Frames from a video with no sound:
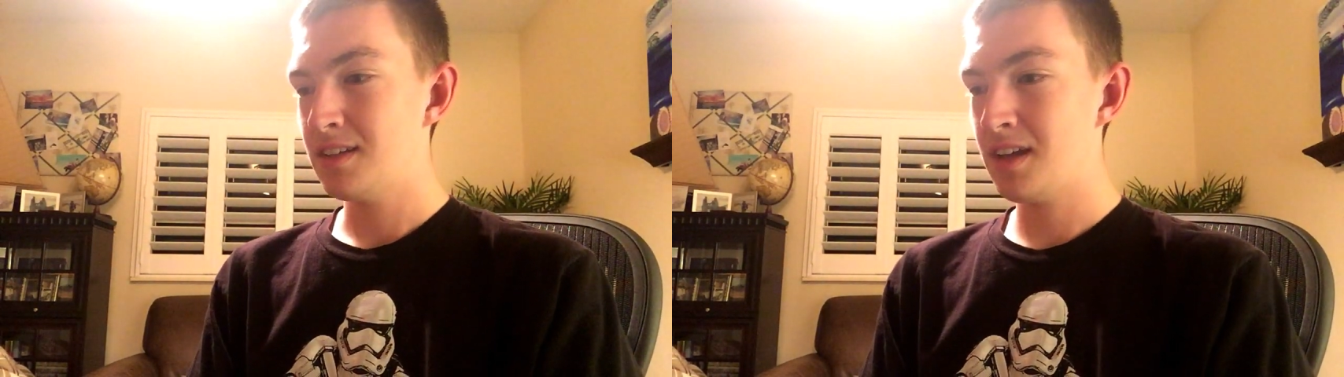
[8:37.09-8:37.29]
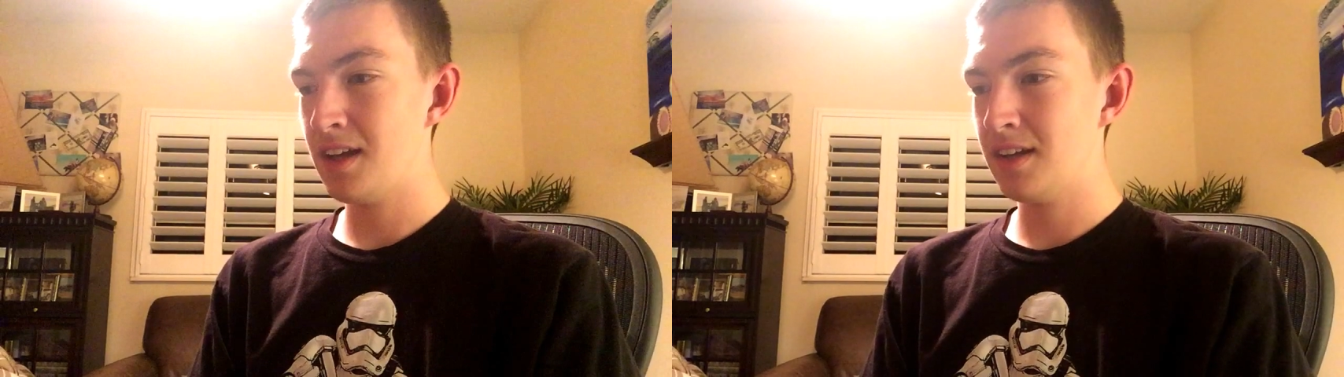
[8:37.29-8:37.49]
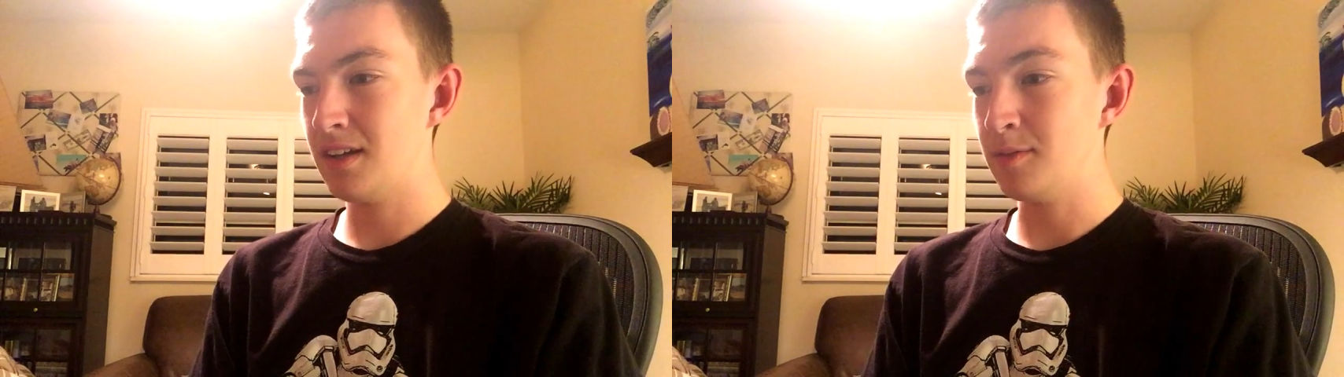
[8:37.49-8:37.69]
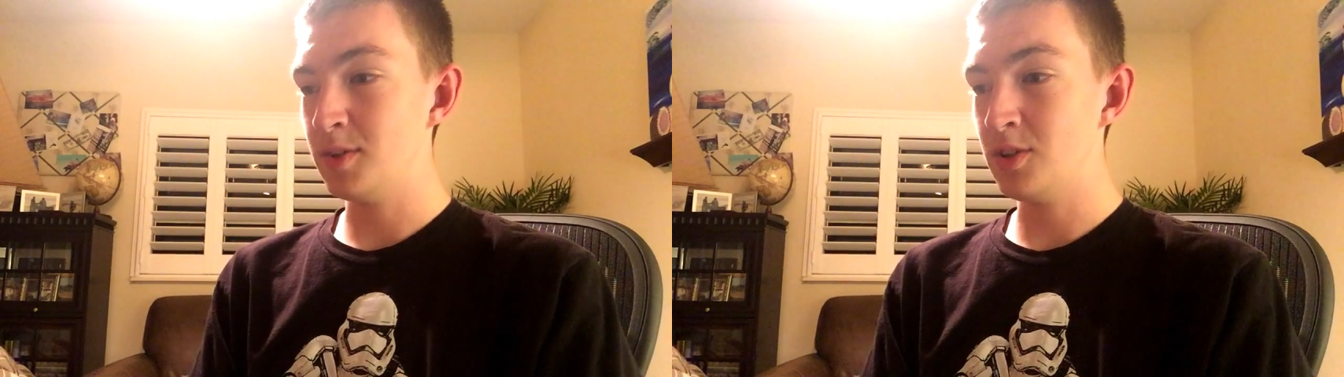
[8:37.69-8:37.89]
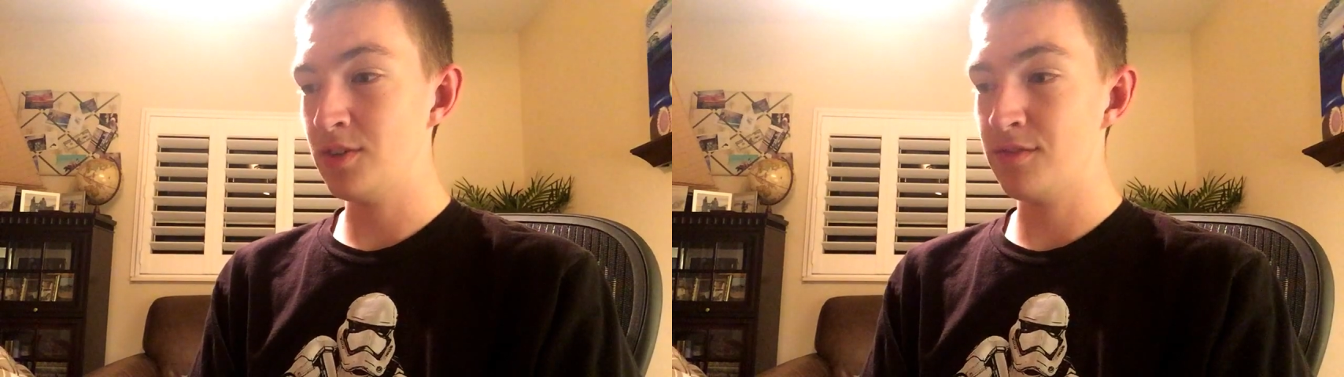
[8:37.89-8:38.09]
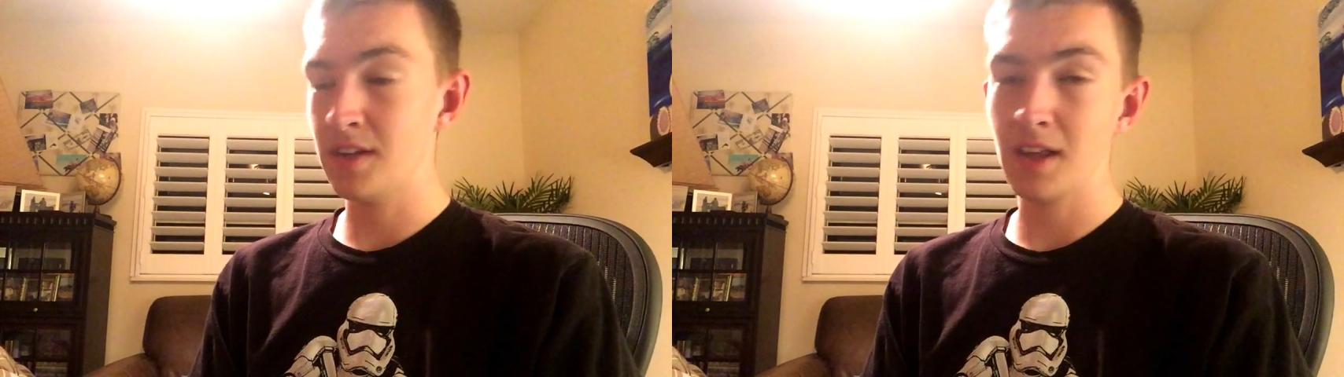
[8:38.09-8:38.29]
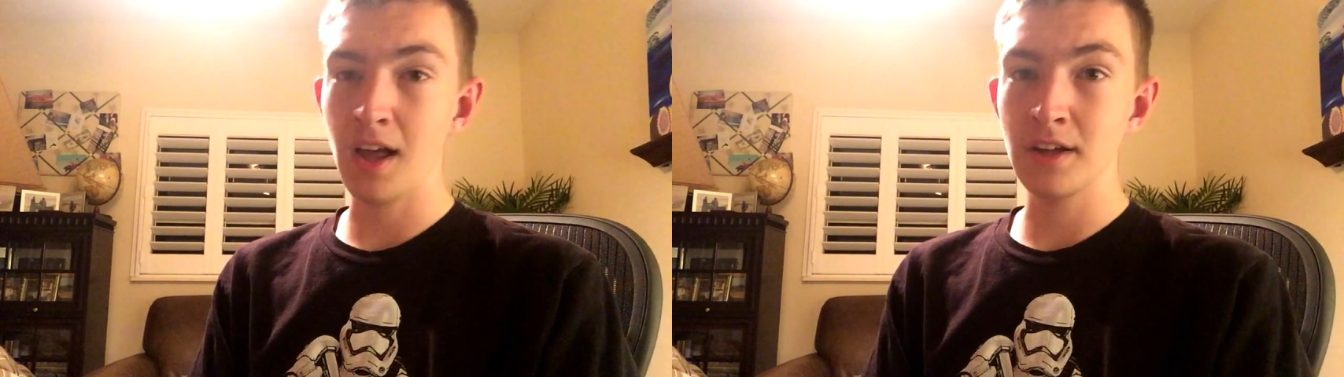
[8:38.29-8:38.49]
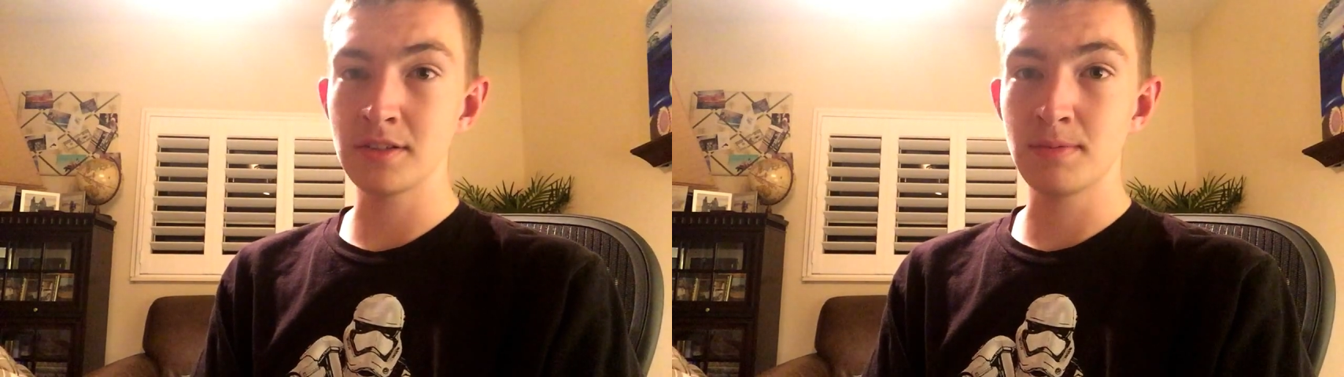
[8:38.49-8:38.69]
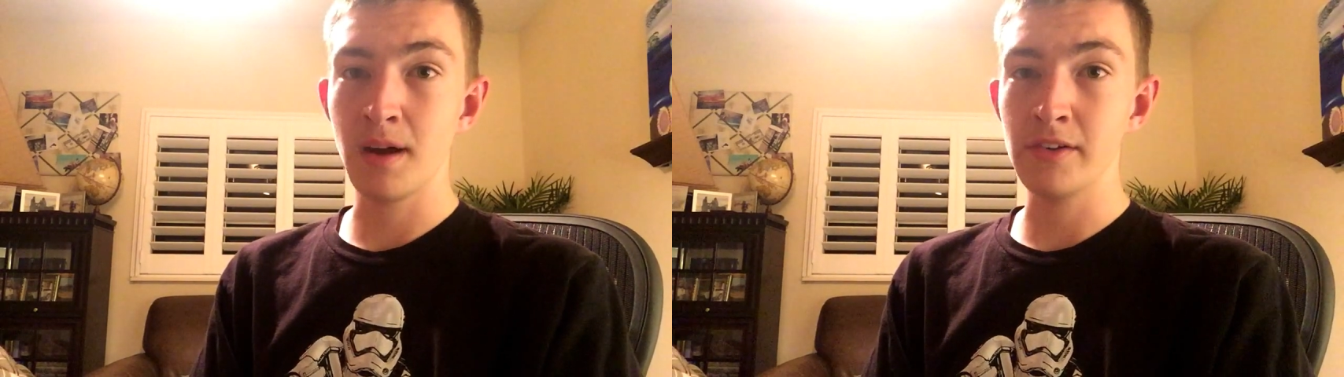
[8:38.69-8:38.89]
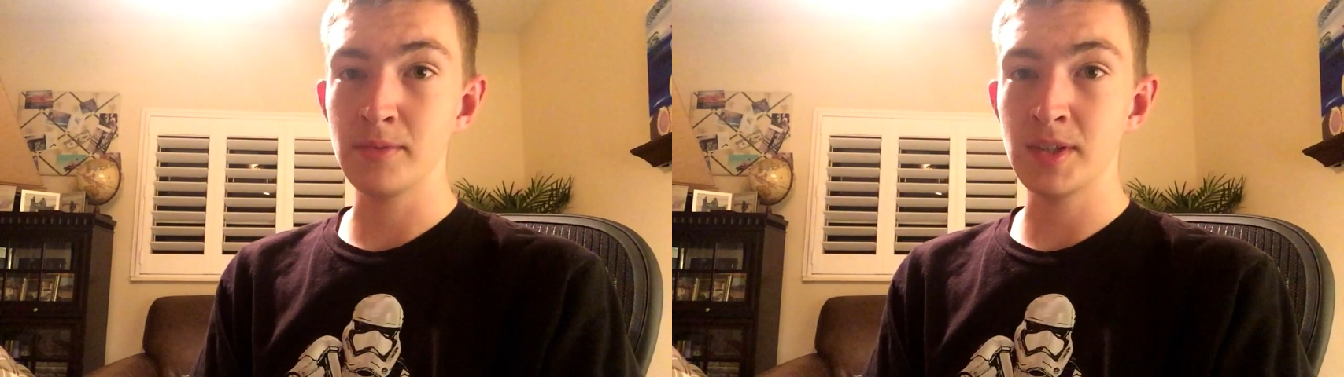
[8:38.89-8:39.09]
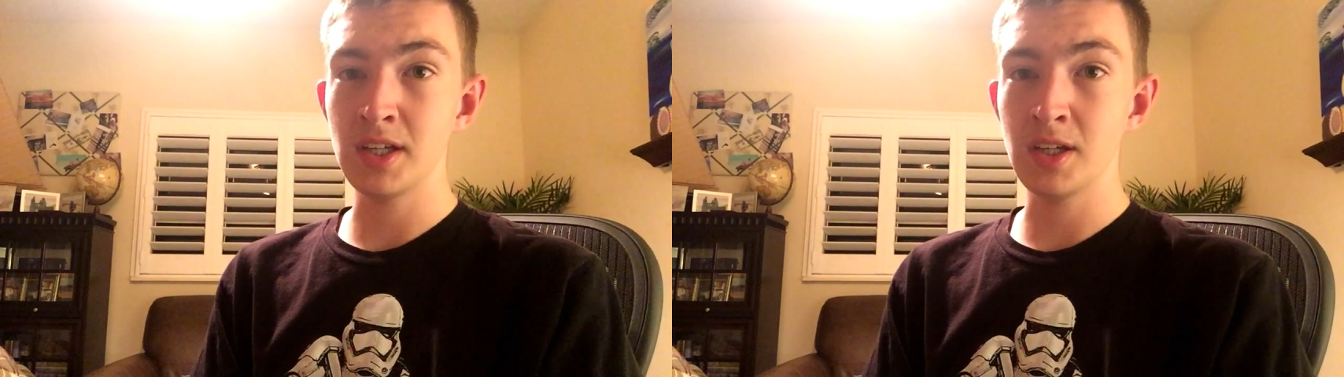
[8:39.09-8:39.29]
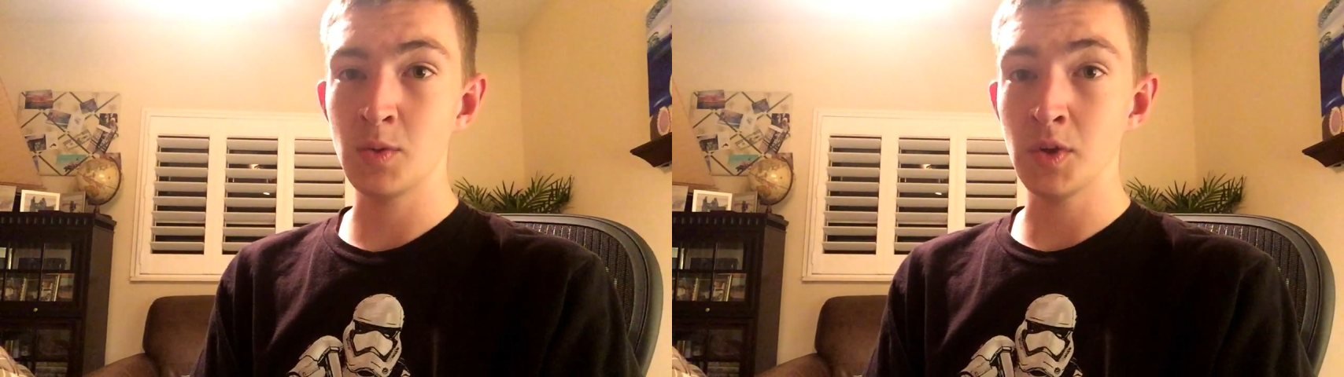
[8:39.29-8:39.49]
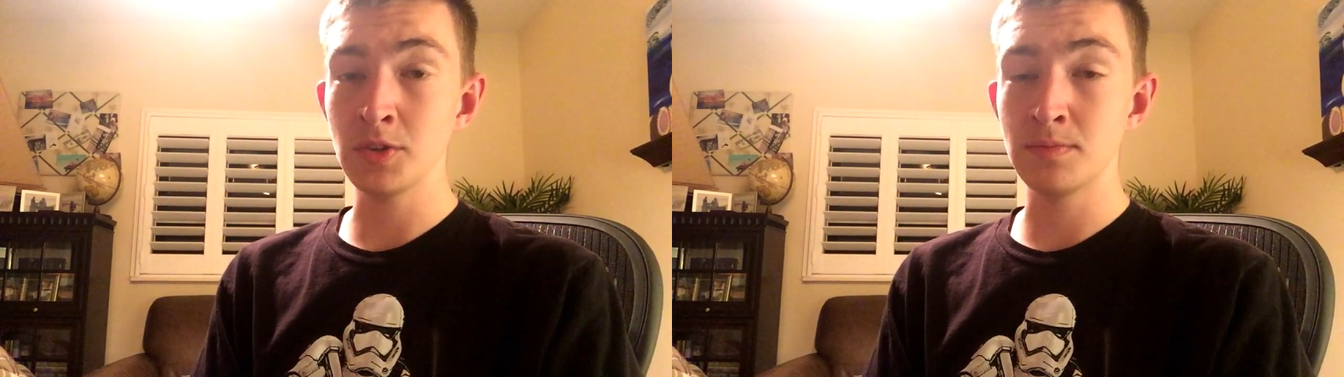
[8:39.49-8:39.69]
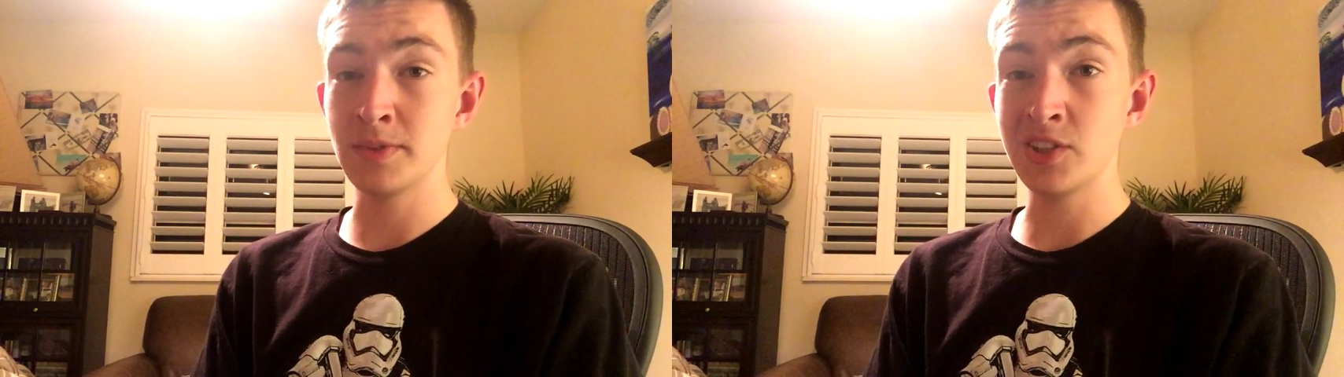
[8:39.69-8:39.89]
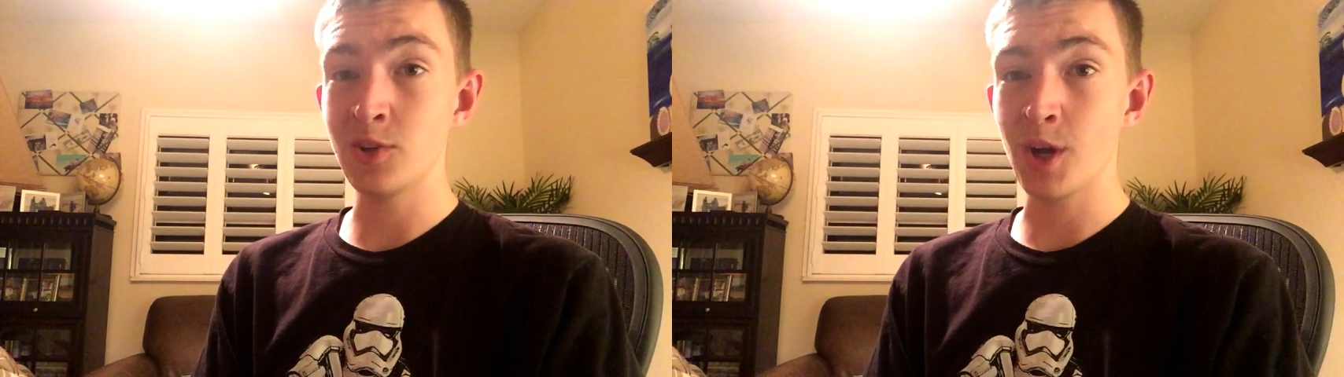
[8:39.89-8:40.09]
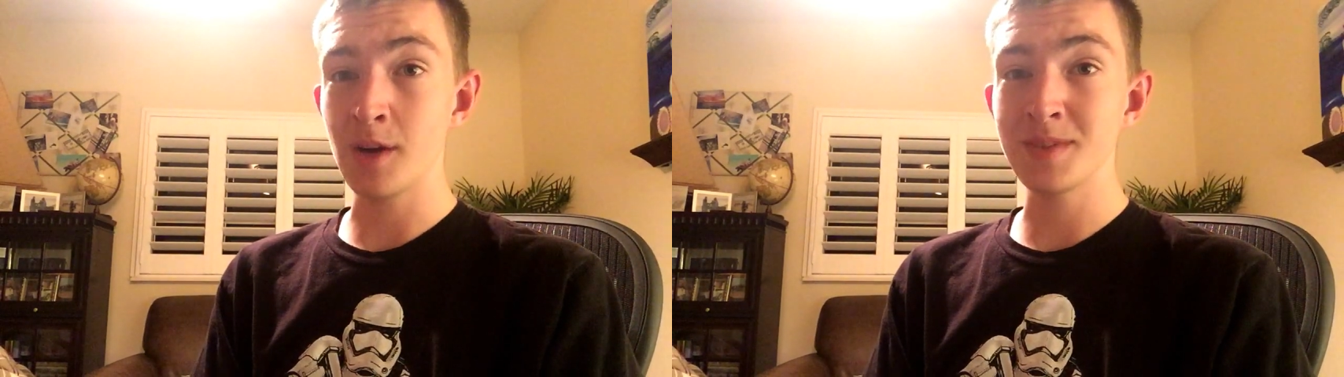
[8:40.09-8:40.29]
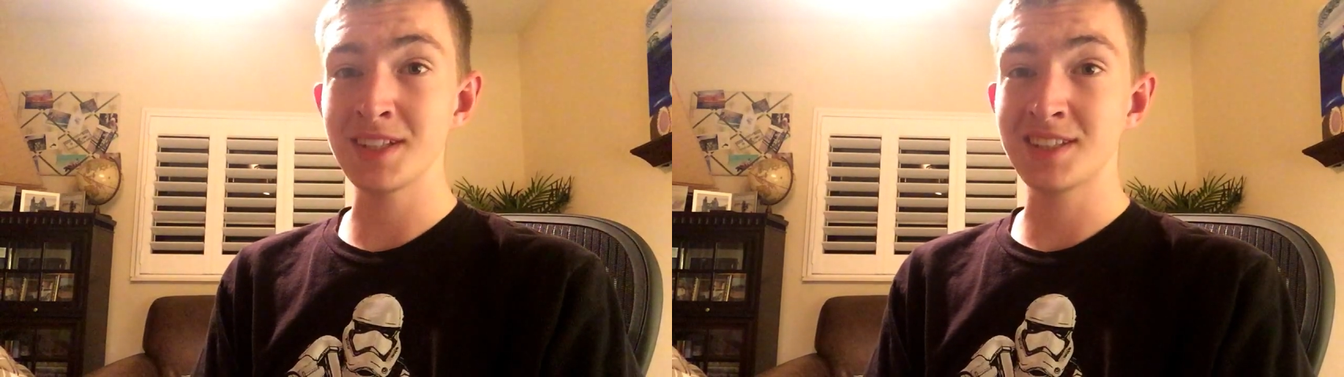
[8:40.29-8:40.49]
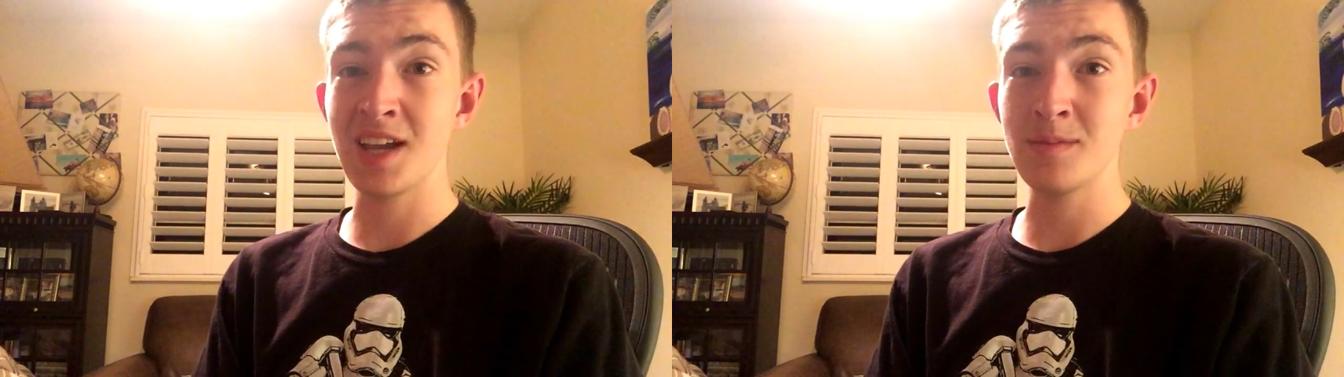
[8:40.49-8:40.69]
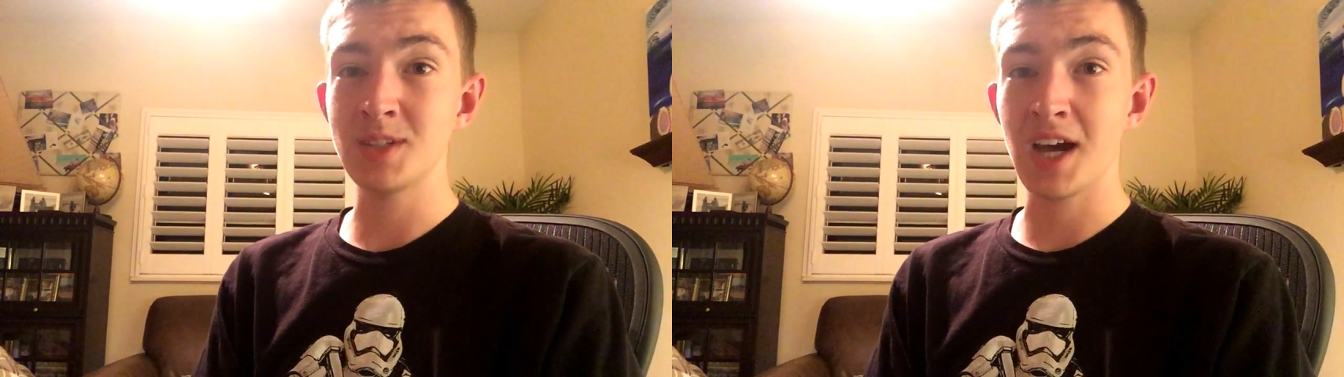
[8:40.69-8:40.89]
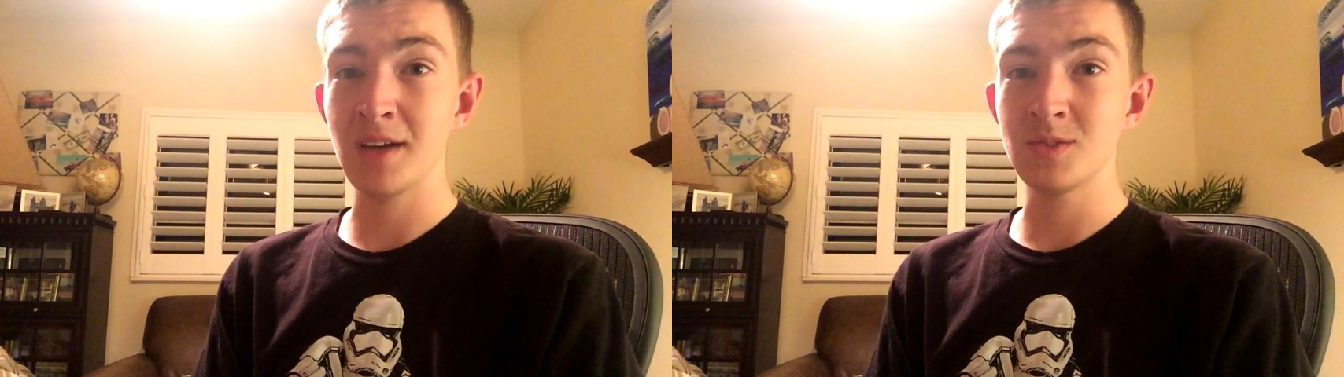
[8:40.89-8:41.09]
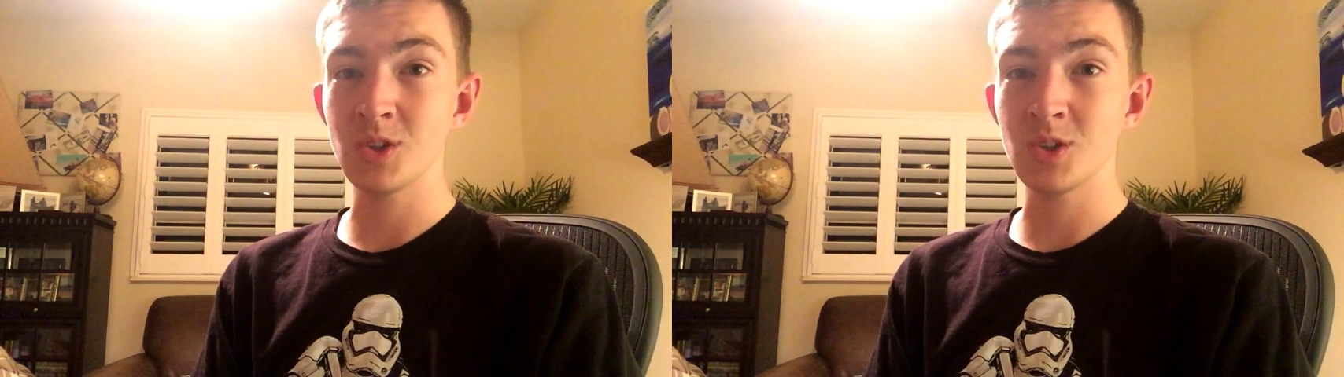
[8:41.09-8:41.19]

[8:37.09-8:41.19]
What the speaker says: And I'll be doing vlogs, probably we'll be doing it at the same time,